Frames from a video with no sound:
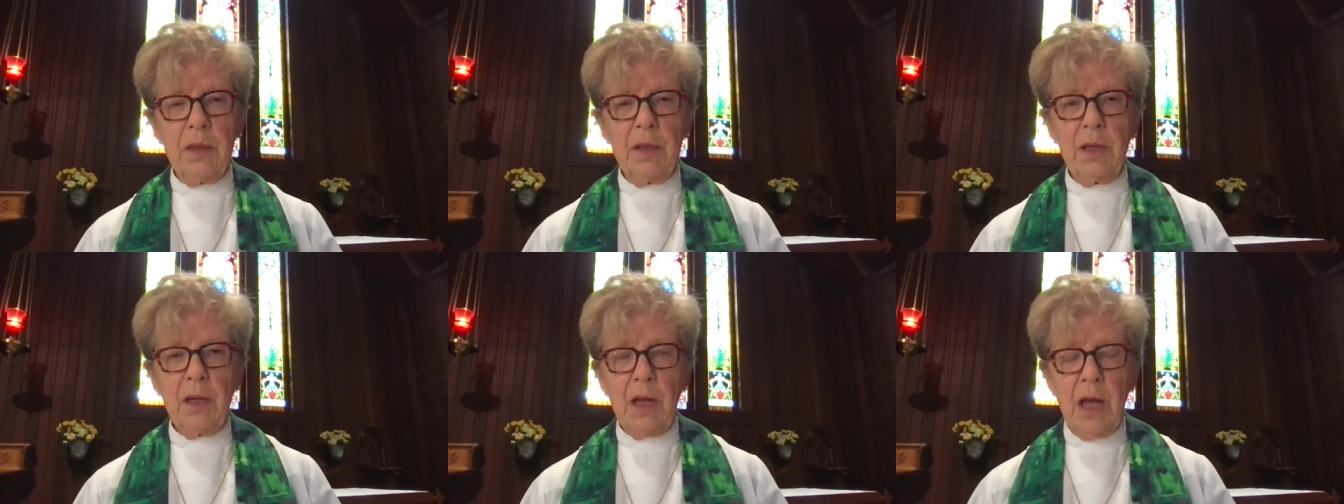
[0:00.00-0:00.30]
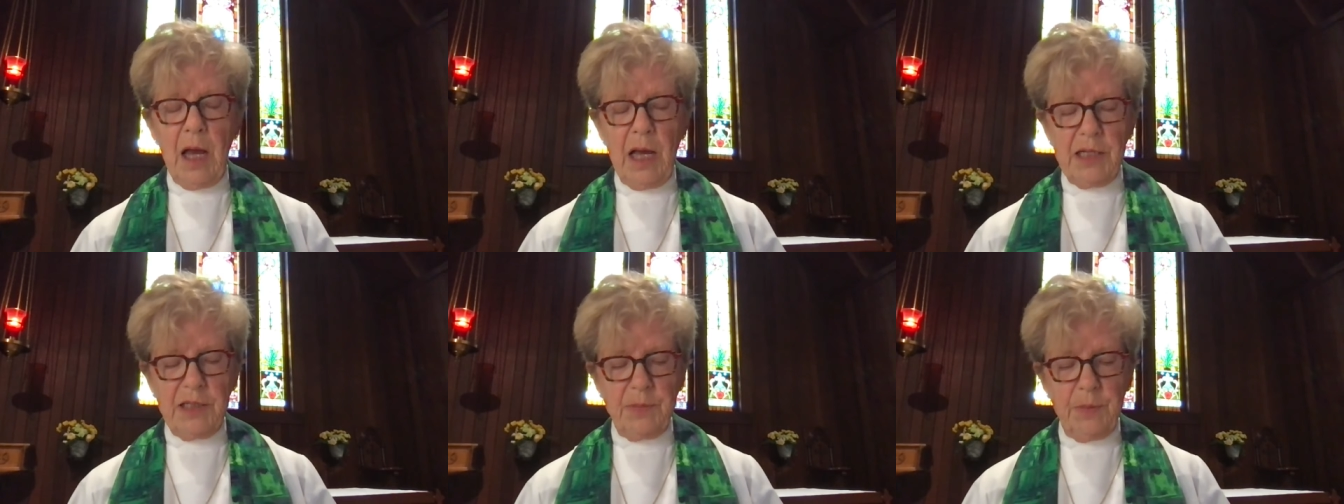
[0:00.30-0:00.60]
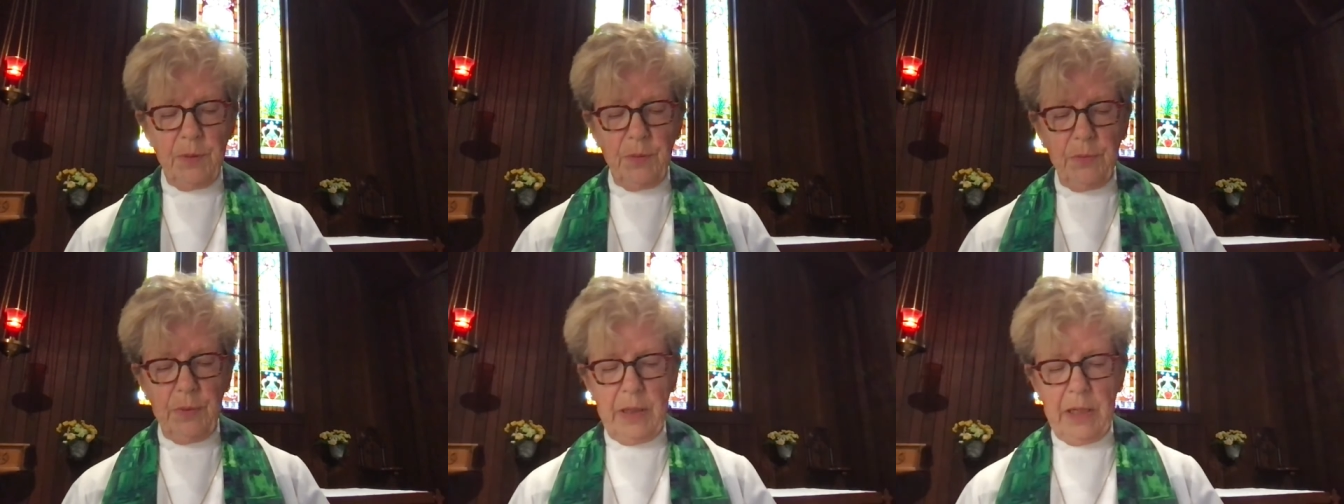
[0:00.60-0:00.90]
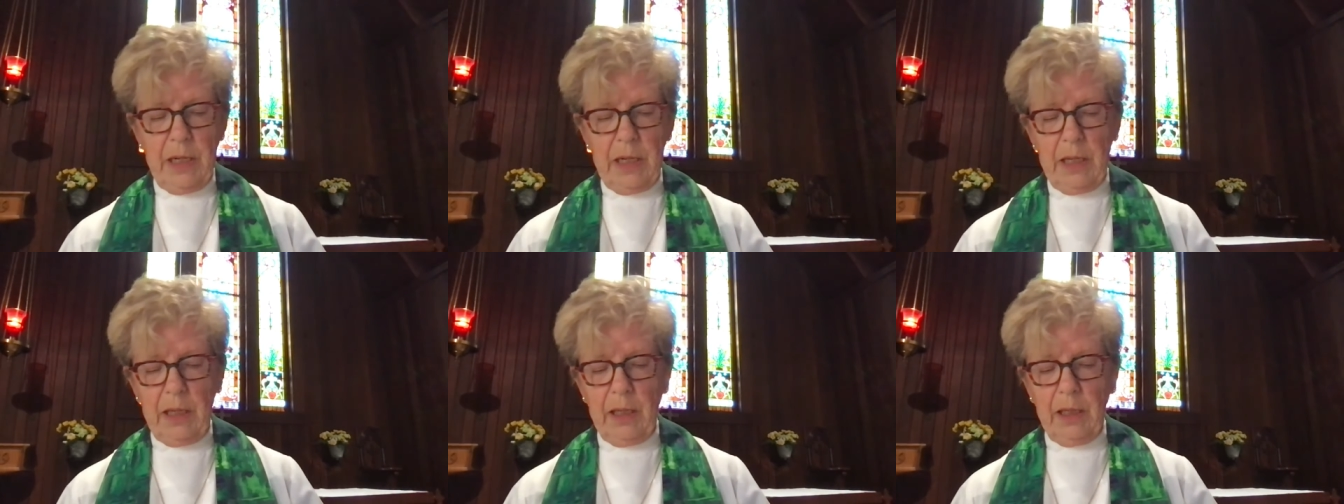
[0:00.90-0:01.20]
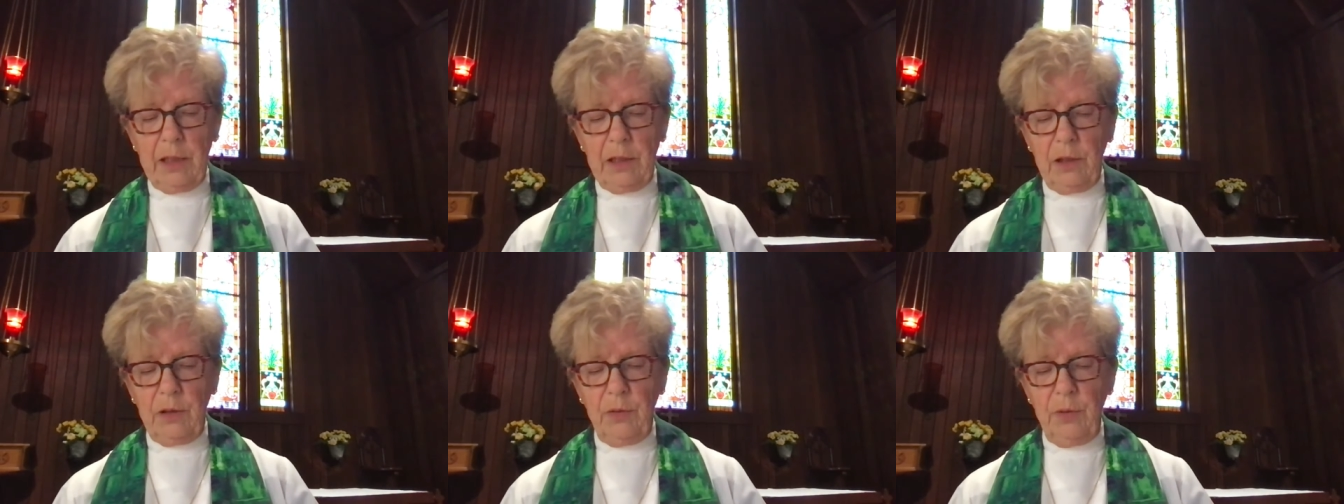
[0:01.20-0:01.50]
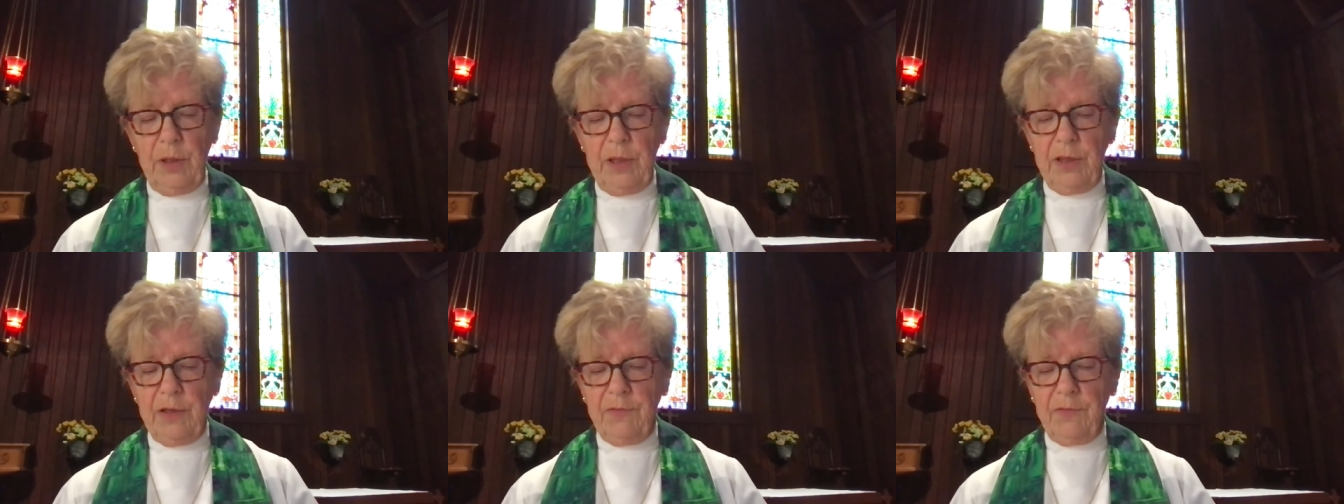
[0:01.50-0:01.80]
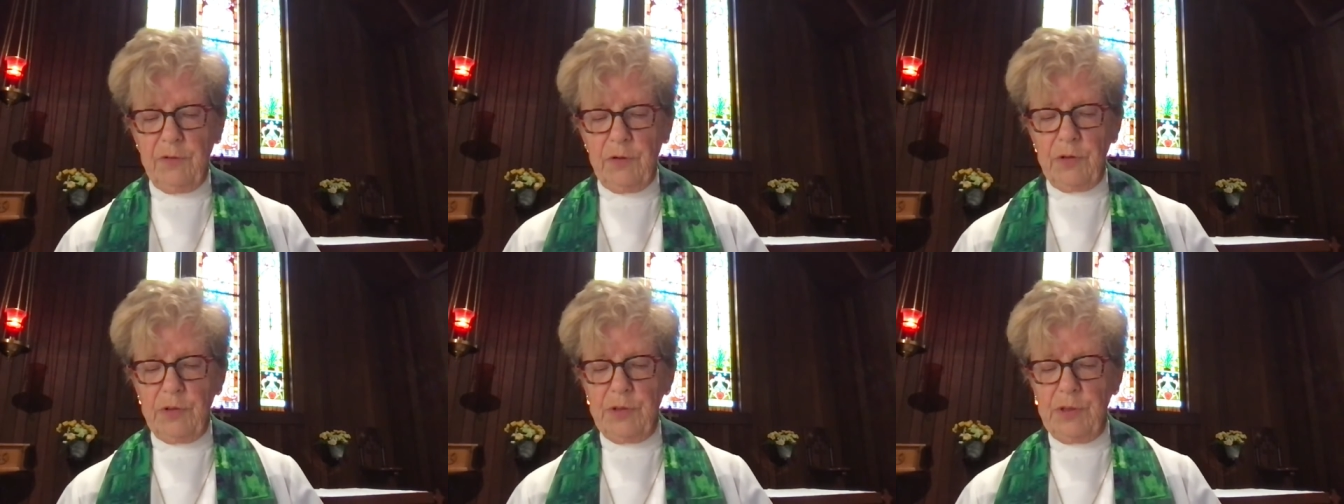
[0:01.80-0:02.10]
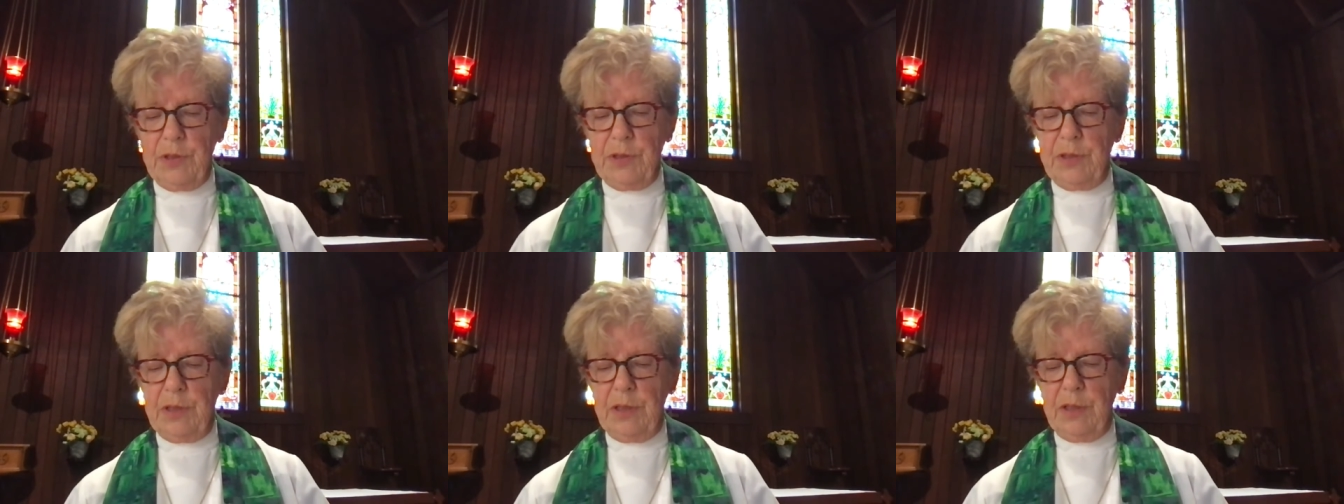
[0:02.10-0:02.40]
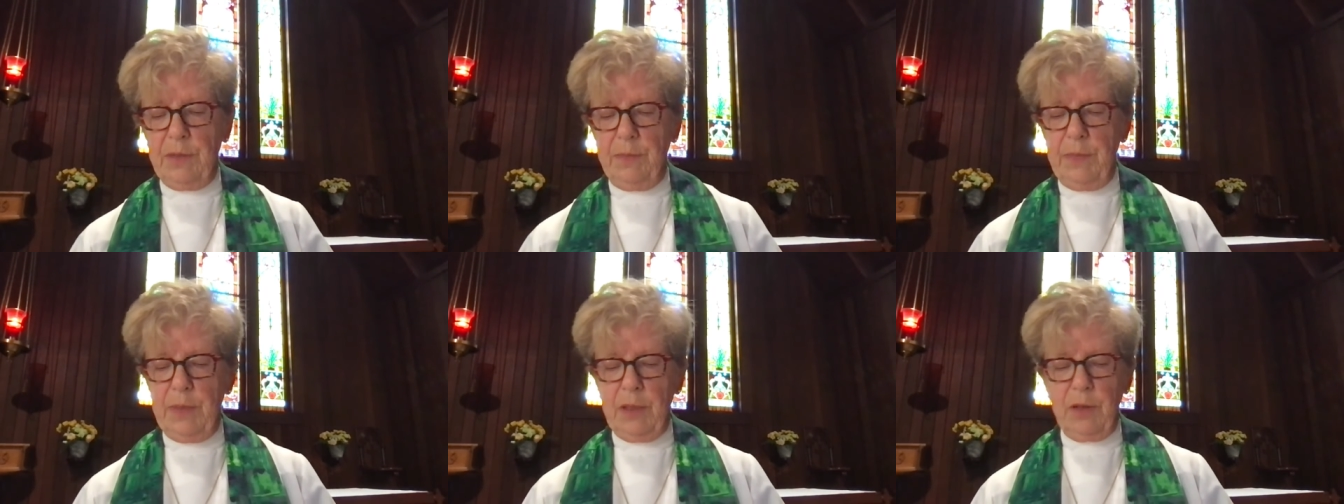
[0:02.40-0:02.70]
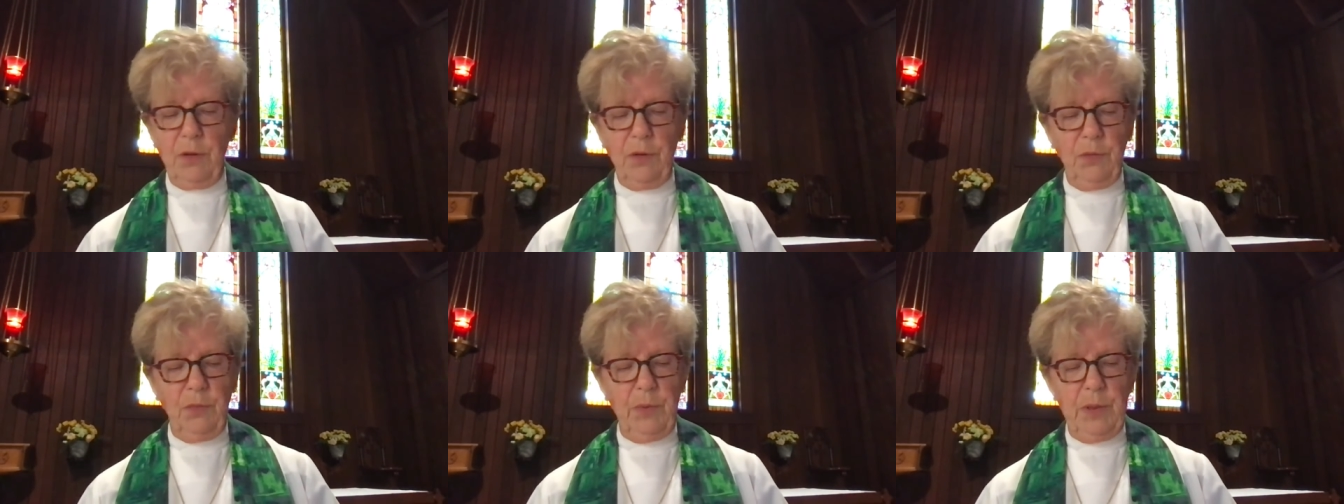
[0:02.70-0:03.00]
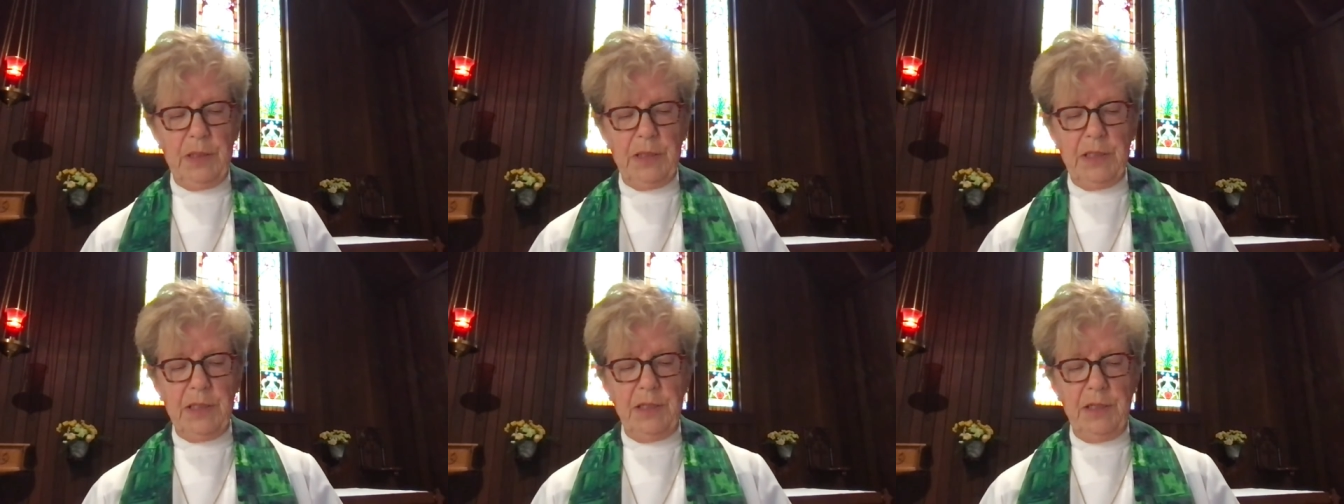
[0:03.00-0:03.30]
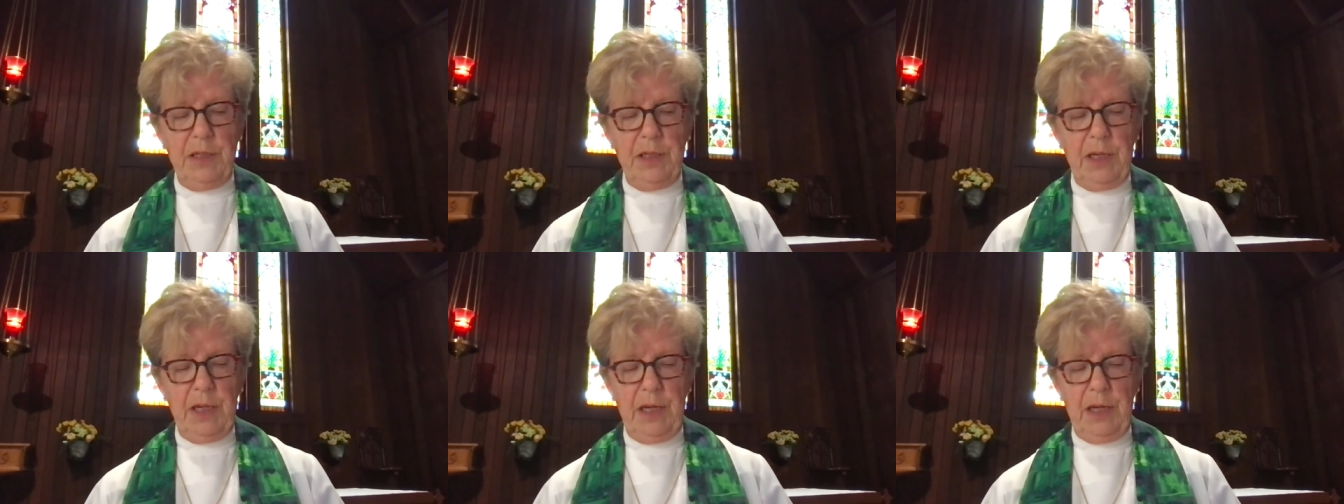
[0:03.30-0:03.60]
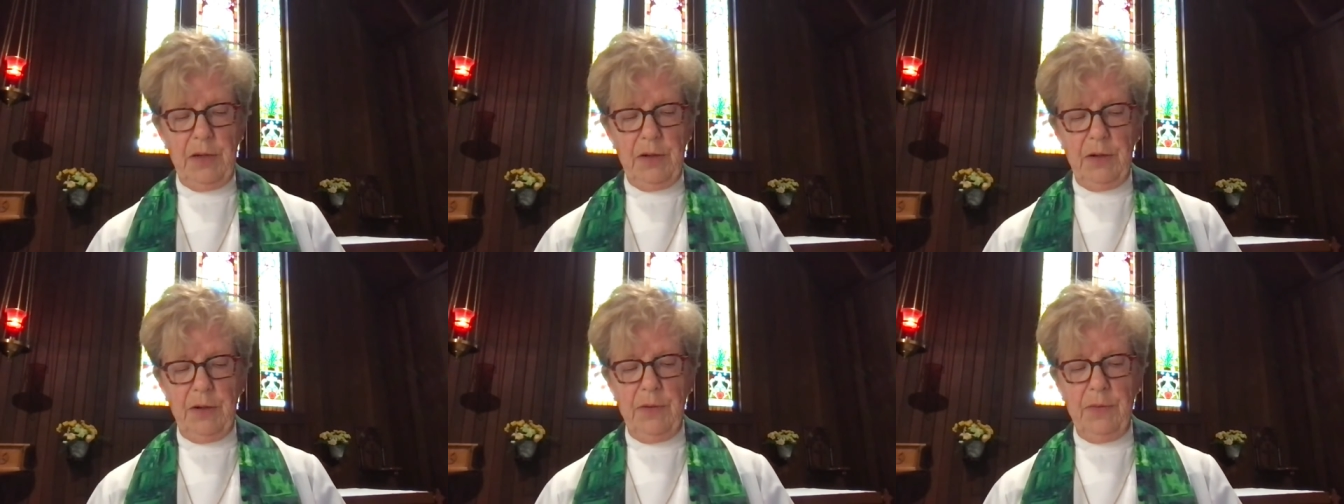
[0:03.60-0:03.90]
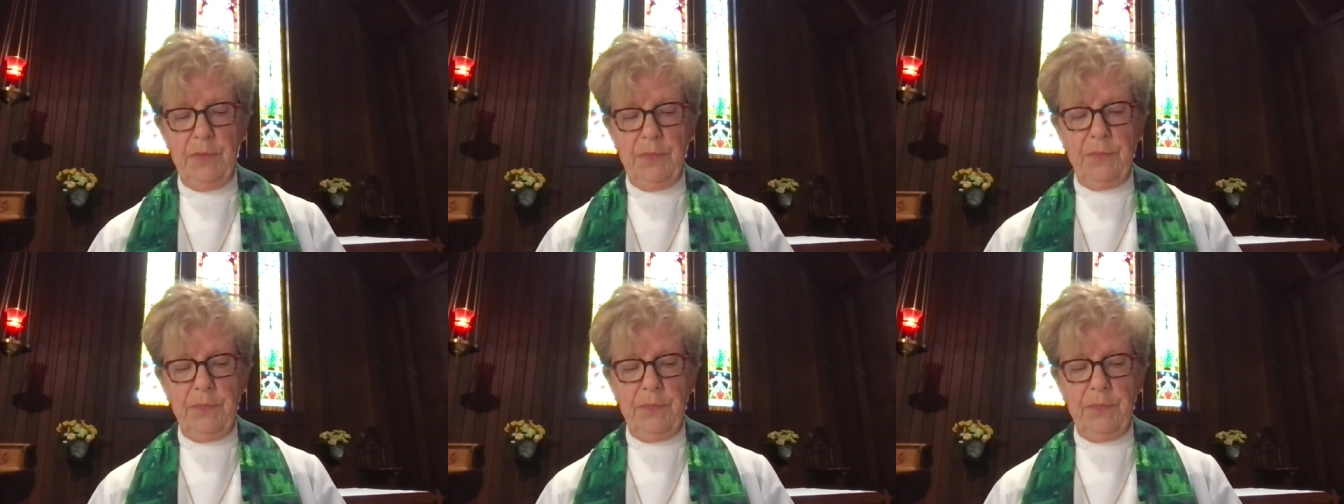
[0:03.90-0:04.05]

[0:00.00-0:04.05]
The Gospel reading, including the verses in the middle we didn't hear,